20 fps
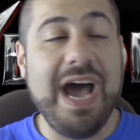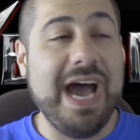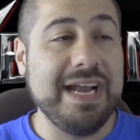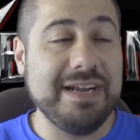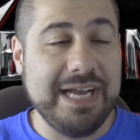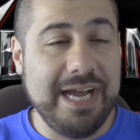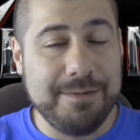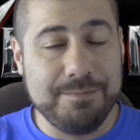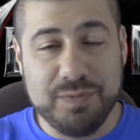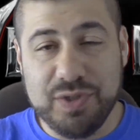
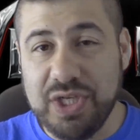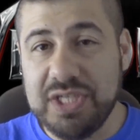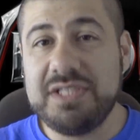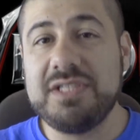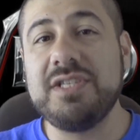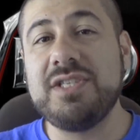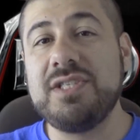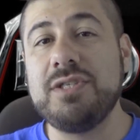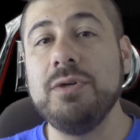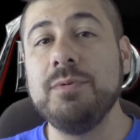I, I'm
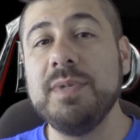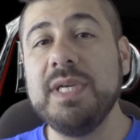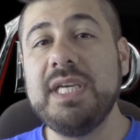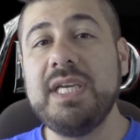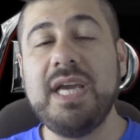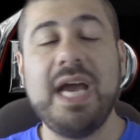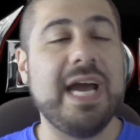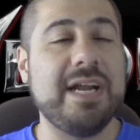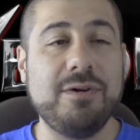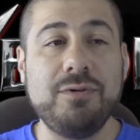just
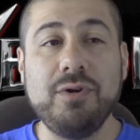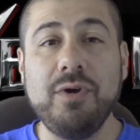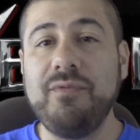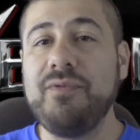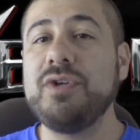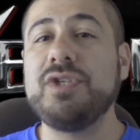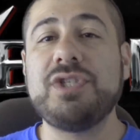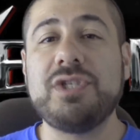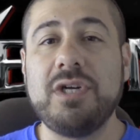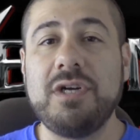assuming, I don't know
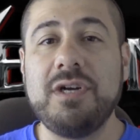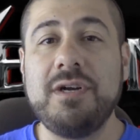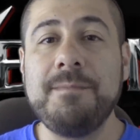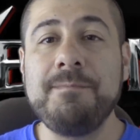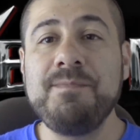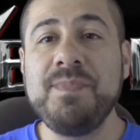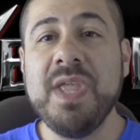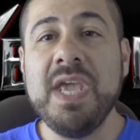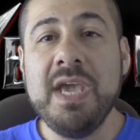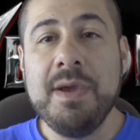for sure,
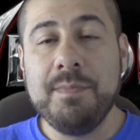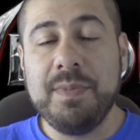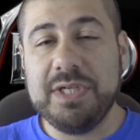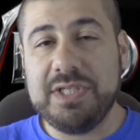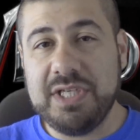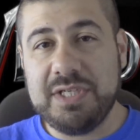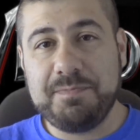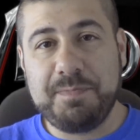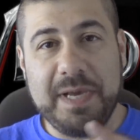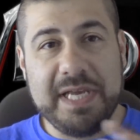but
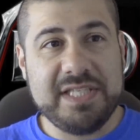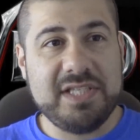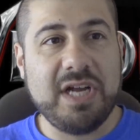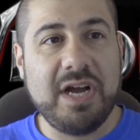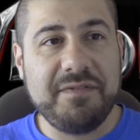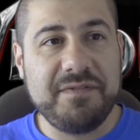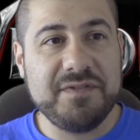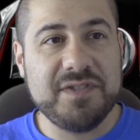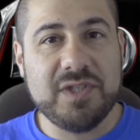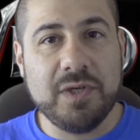just based
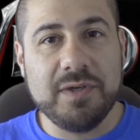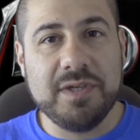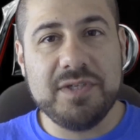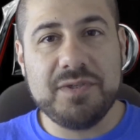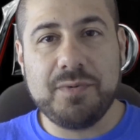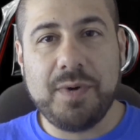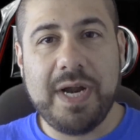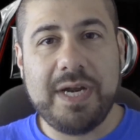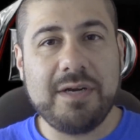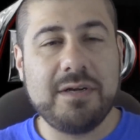off of
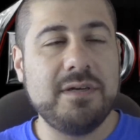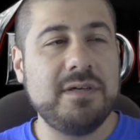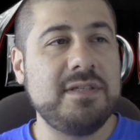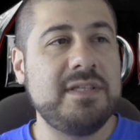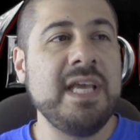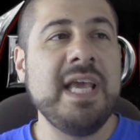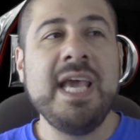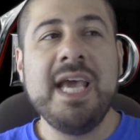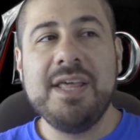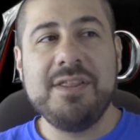Sony's
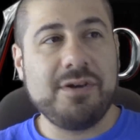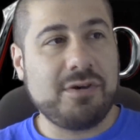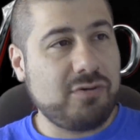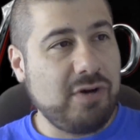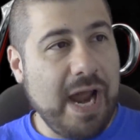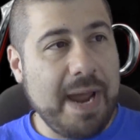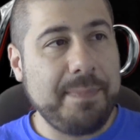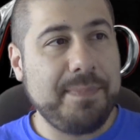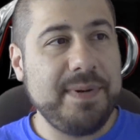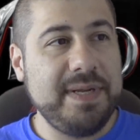record, their
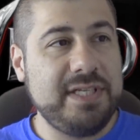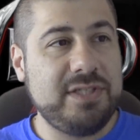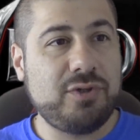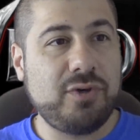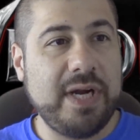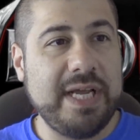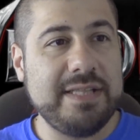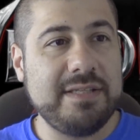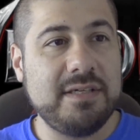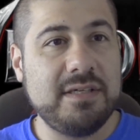crappy
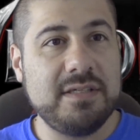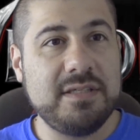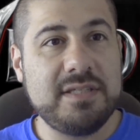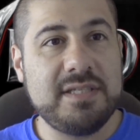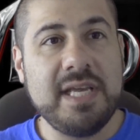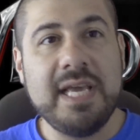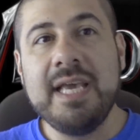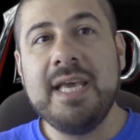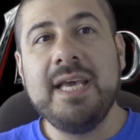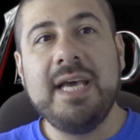
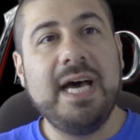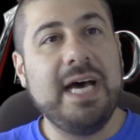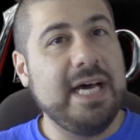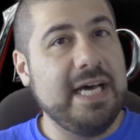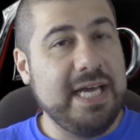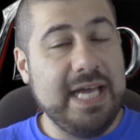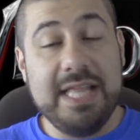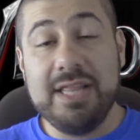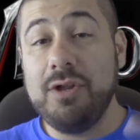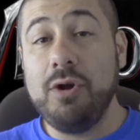trailers,
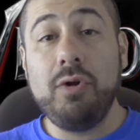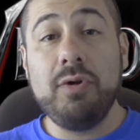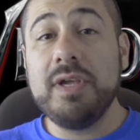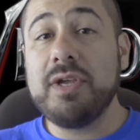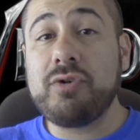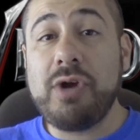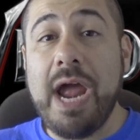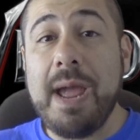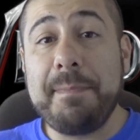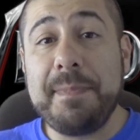uh, and they're
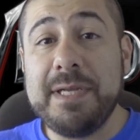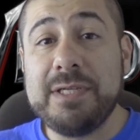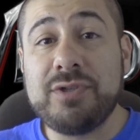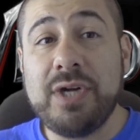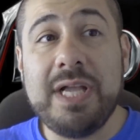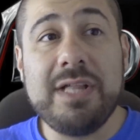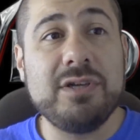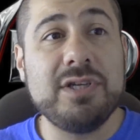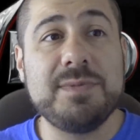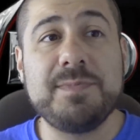only crappy
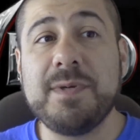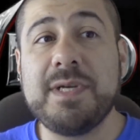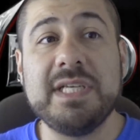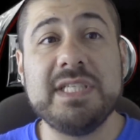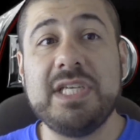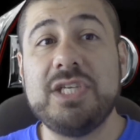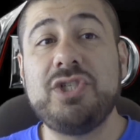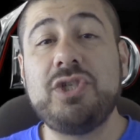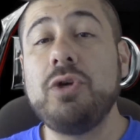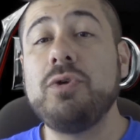trailers
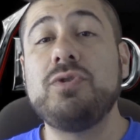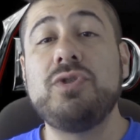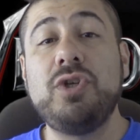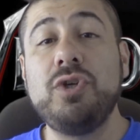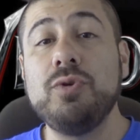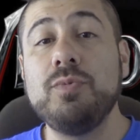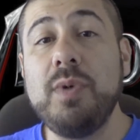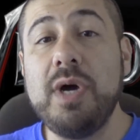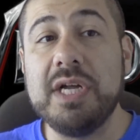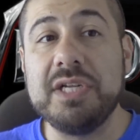because they show
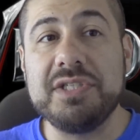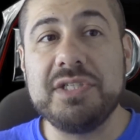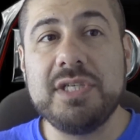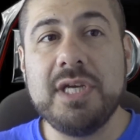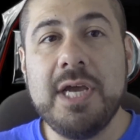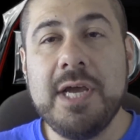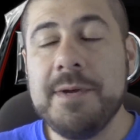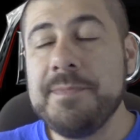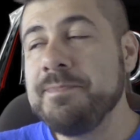too much.